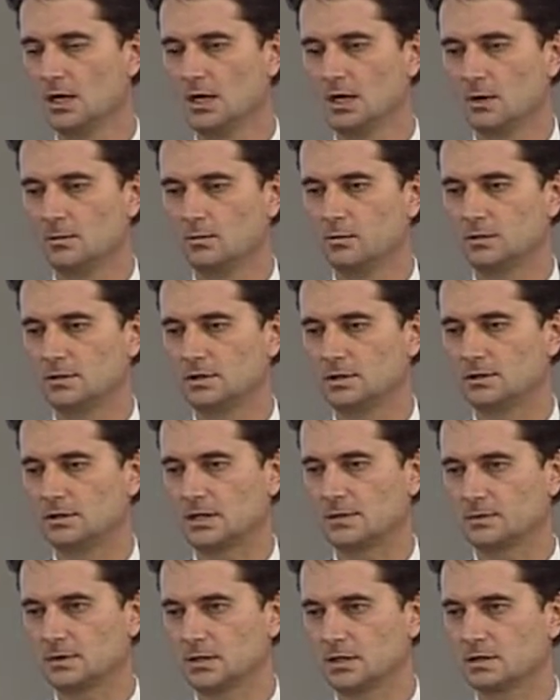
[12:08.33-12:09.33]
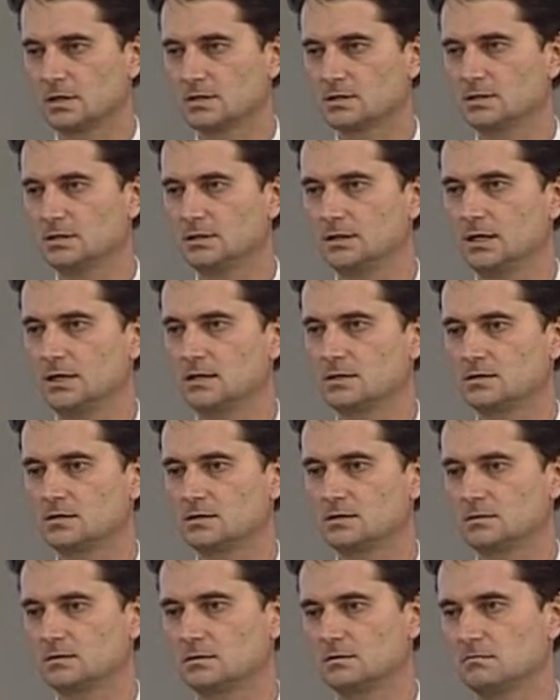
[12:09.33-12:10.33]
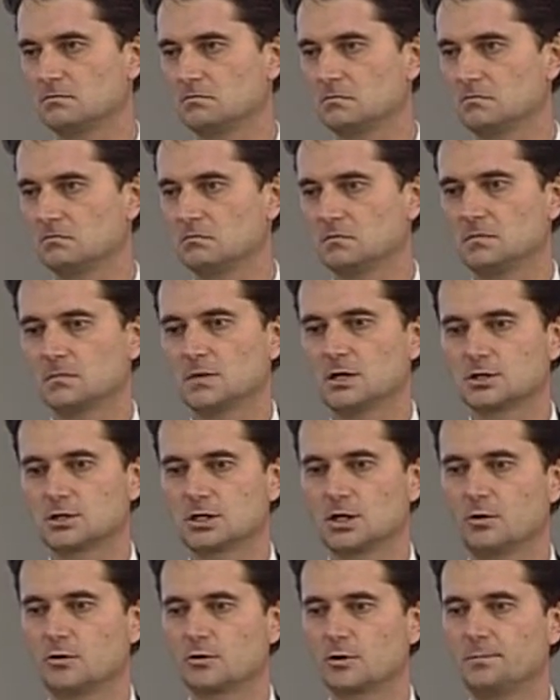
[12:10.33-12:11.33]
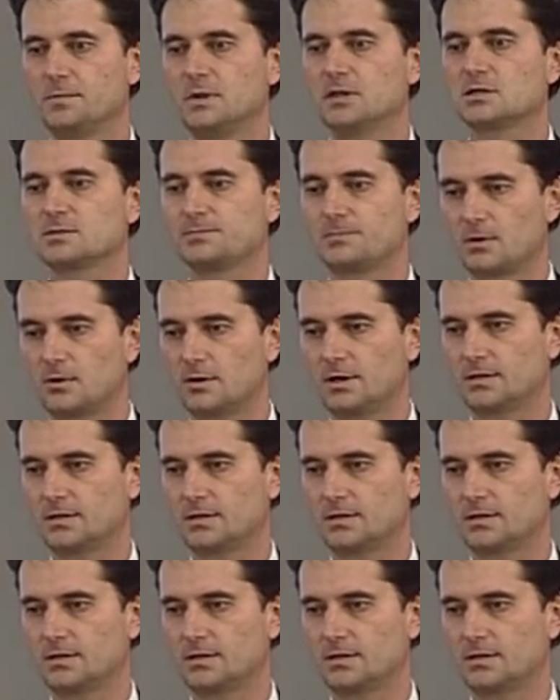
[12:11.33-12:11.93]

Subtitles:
for the surnames, for the places.